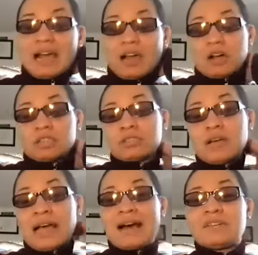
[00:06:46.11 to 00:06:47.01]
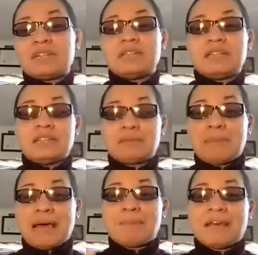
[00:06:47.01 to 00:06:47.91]
I also have it in
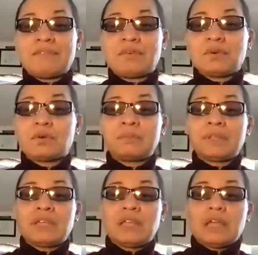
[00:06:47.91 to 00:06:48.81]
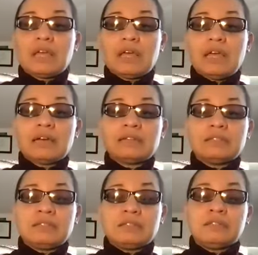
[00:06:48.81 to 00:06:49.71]
my bedroom and
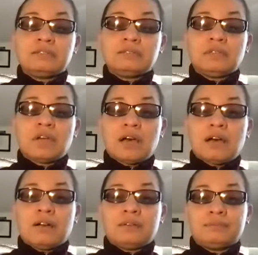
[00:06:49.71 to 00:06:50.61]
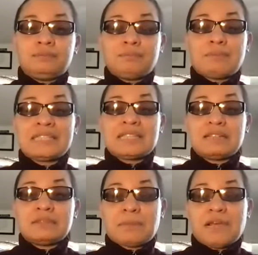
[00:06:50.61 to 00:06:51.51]
in my
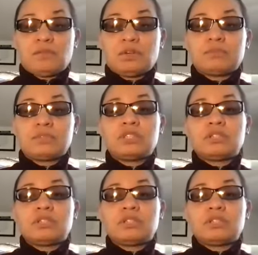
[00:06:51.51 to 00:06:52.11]
son's bedroom.